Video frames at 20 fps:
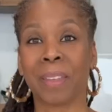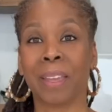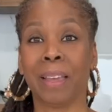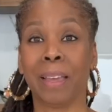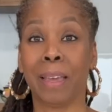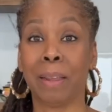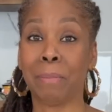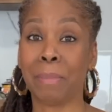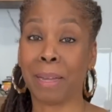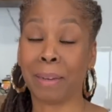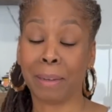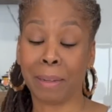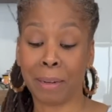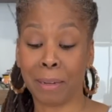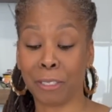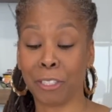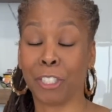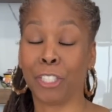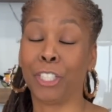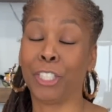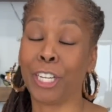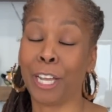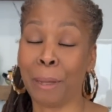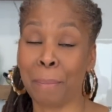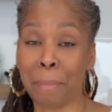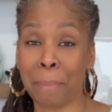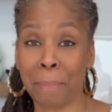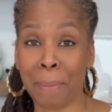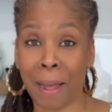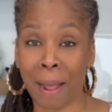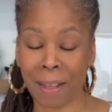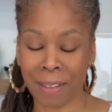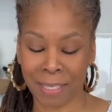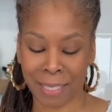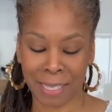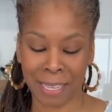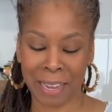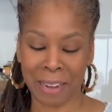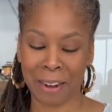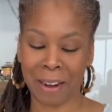In my little gem
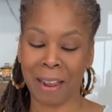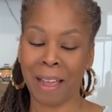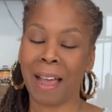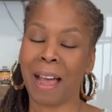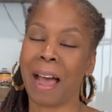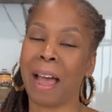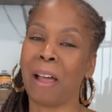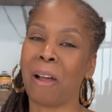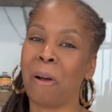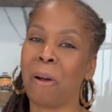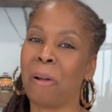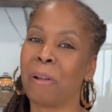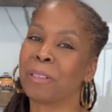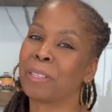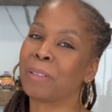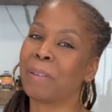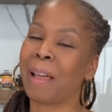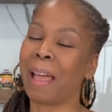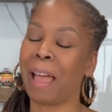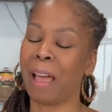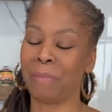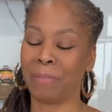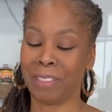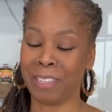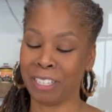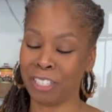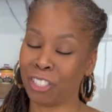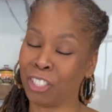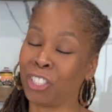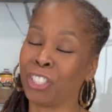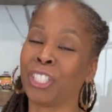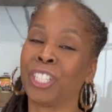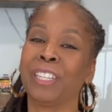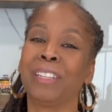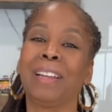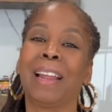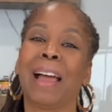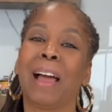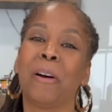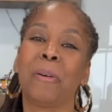box here, I also have these
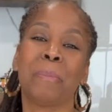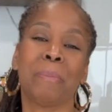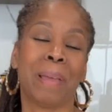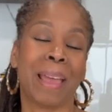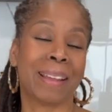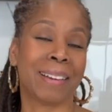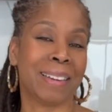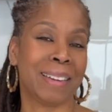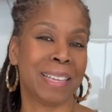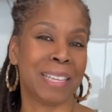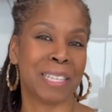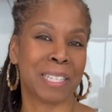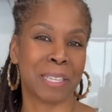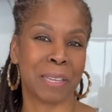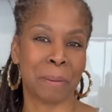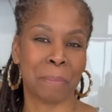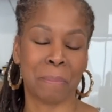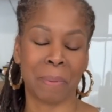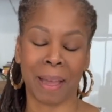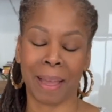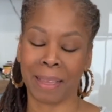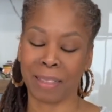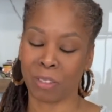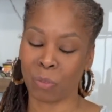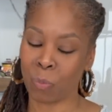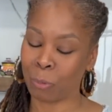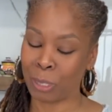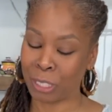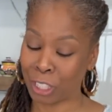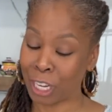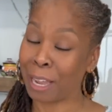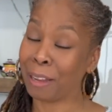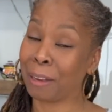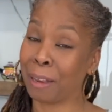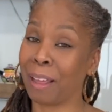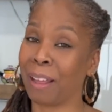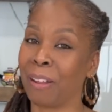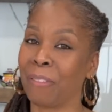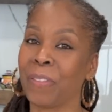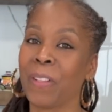chill out magnesium bites, which I
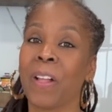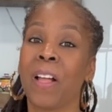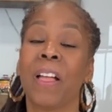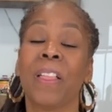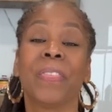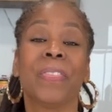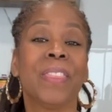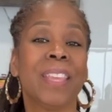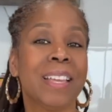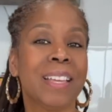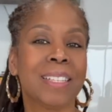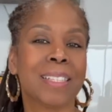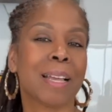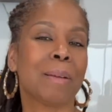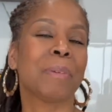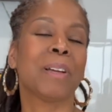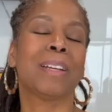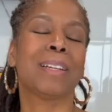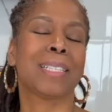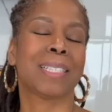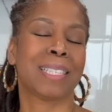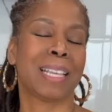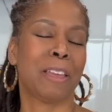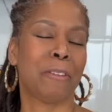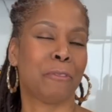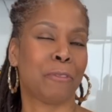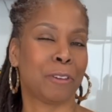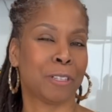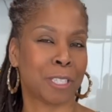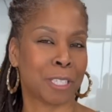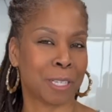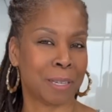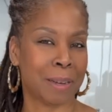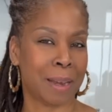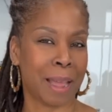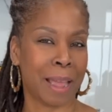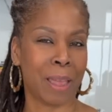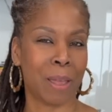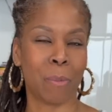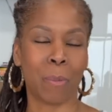love. These I'm gonna save for
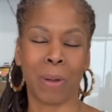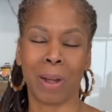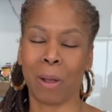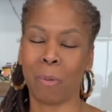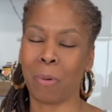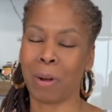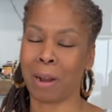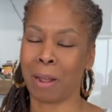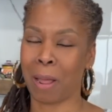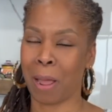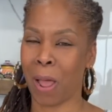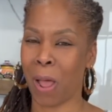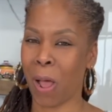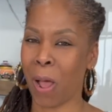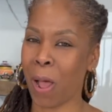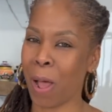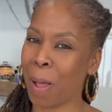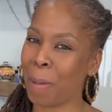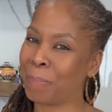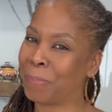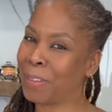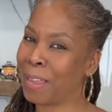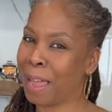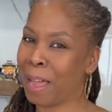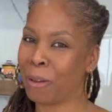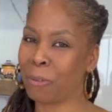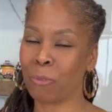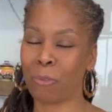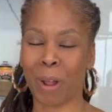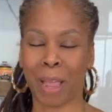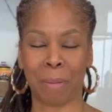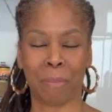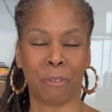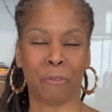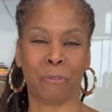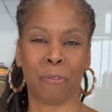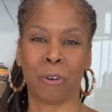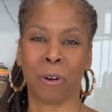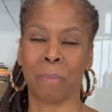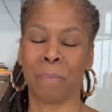tonight when I wanna calm down right
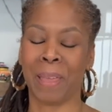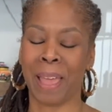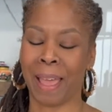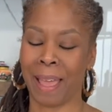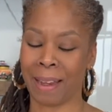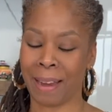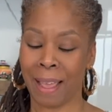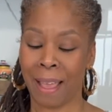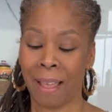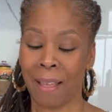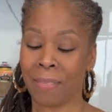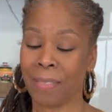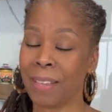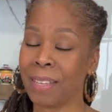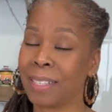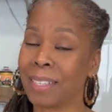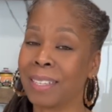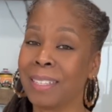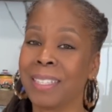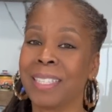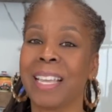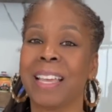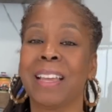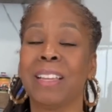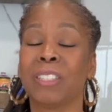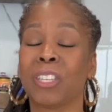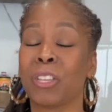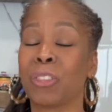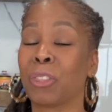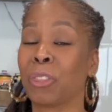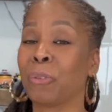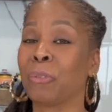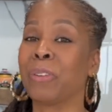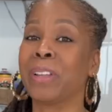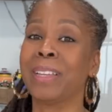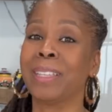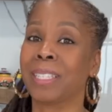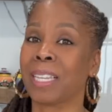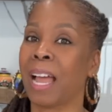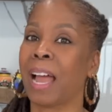before bed. This contains
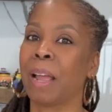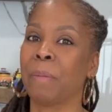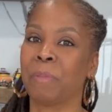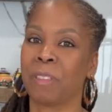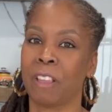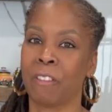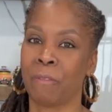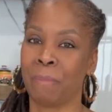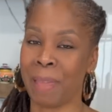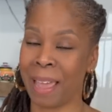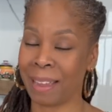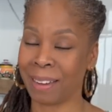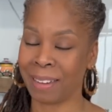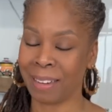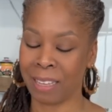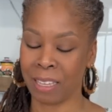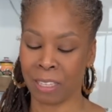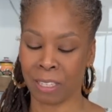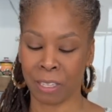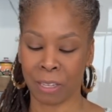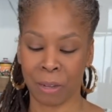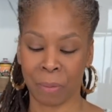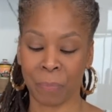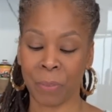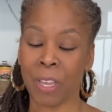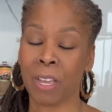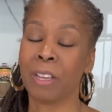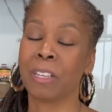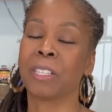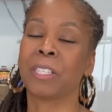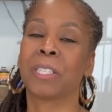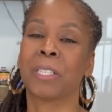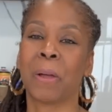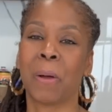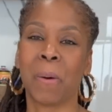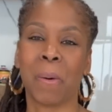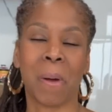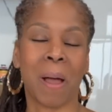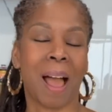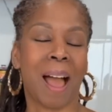3 types of magnesium,
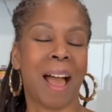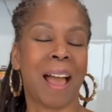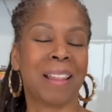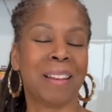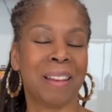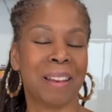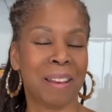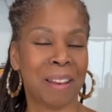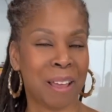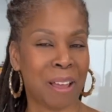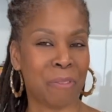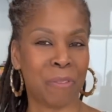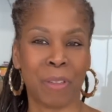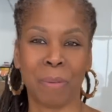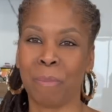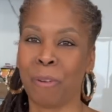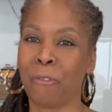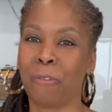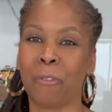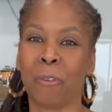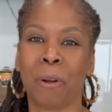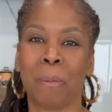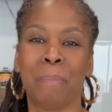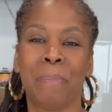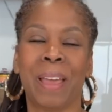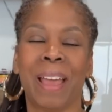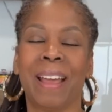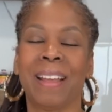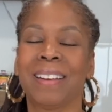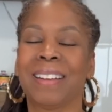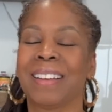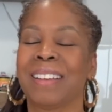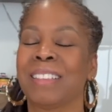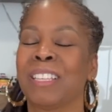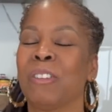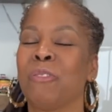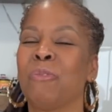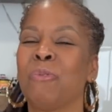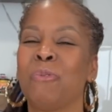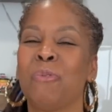so I love it before bed
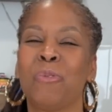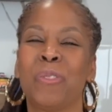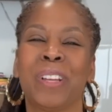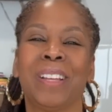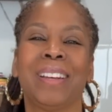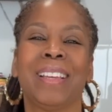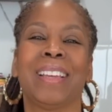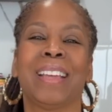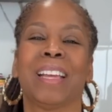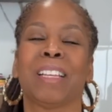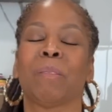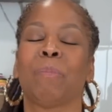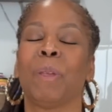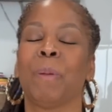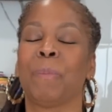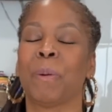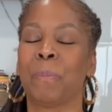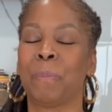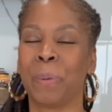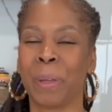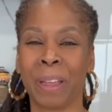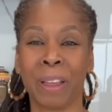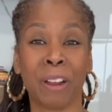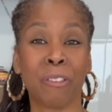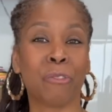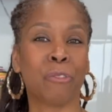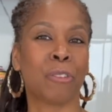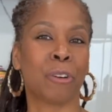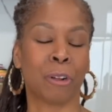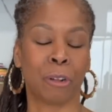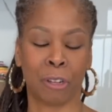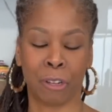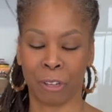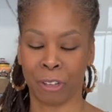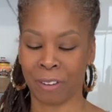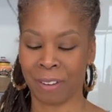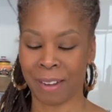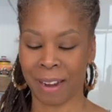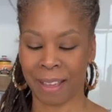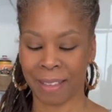because it really gets me prepared for a
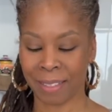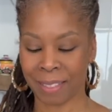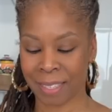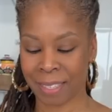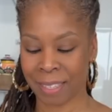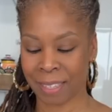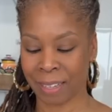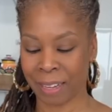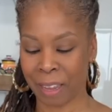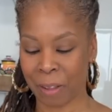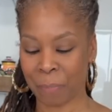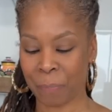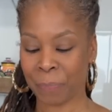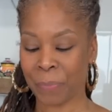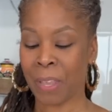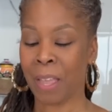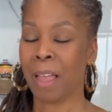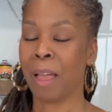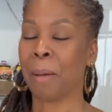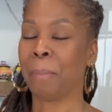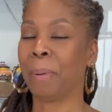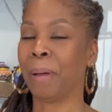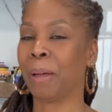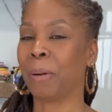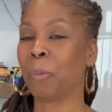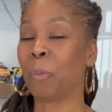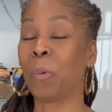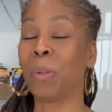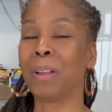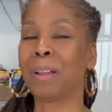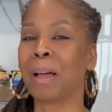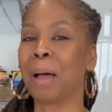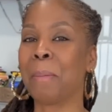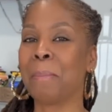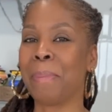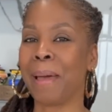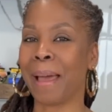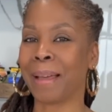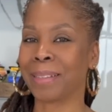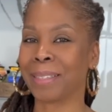good night's sleep. But we'll
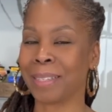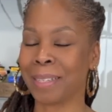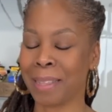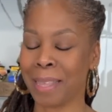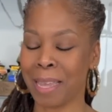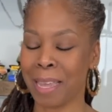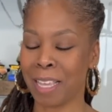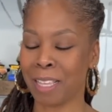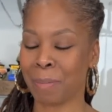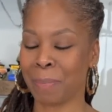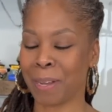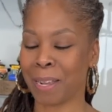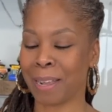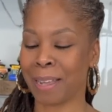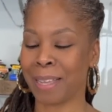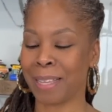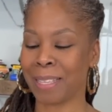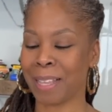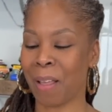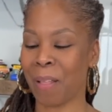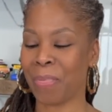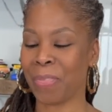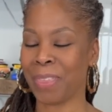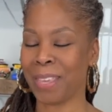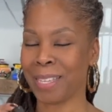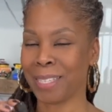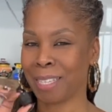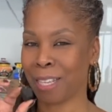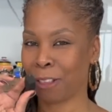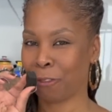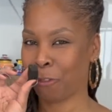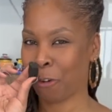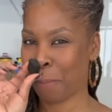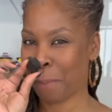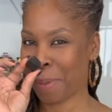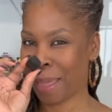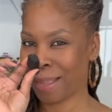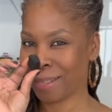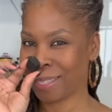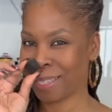come back to these because this is for
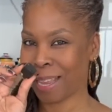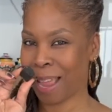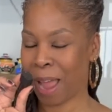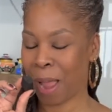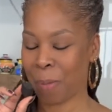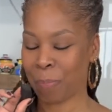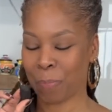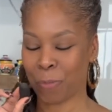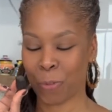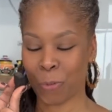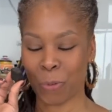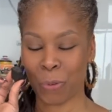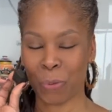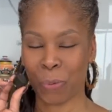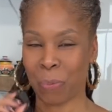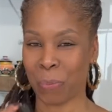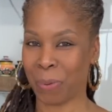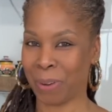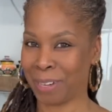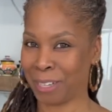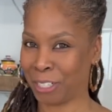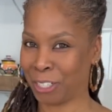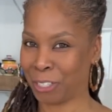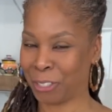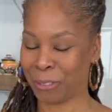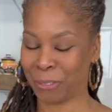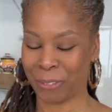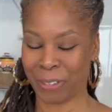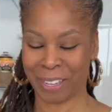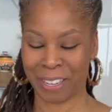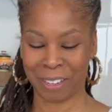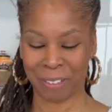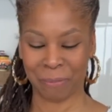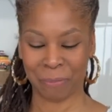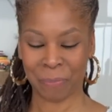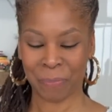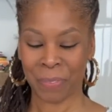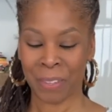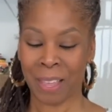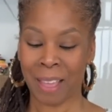bedtime. Ooh, what a treat.
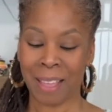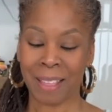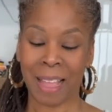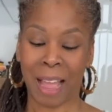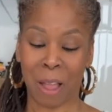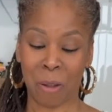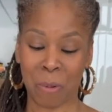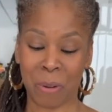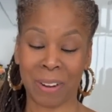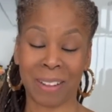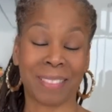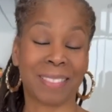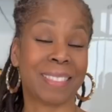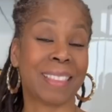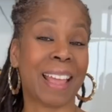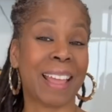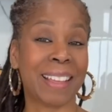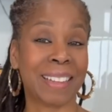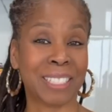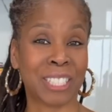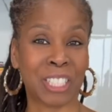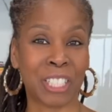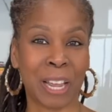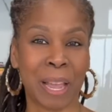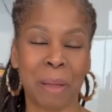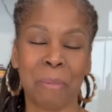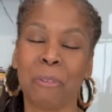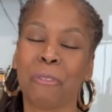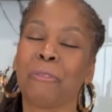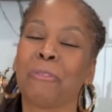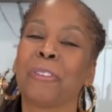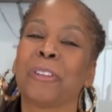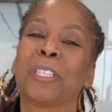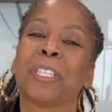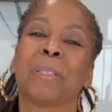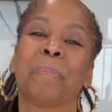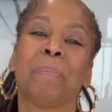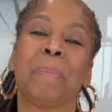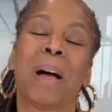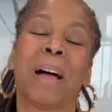I wanna thank Gem for
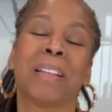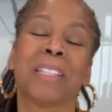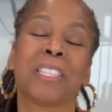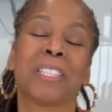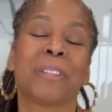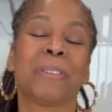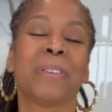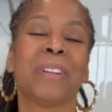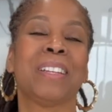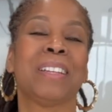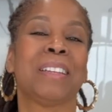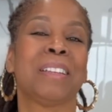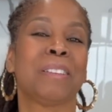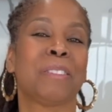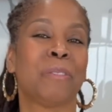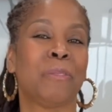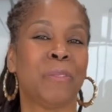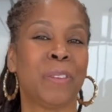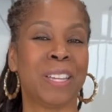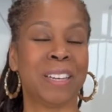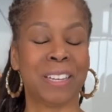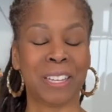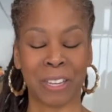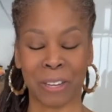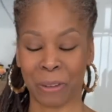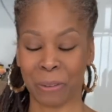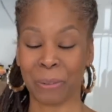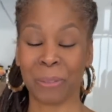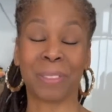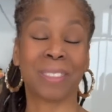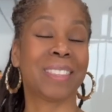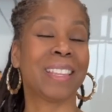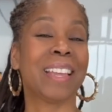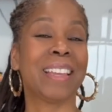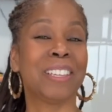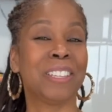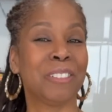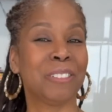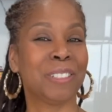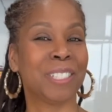sponsoring this video.
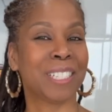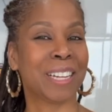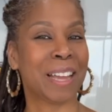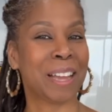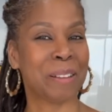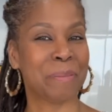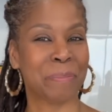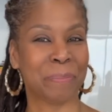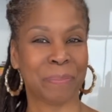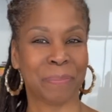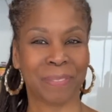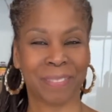Thank you, Gem.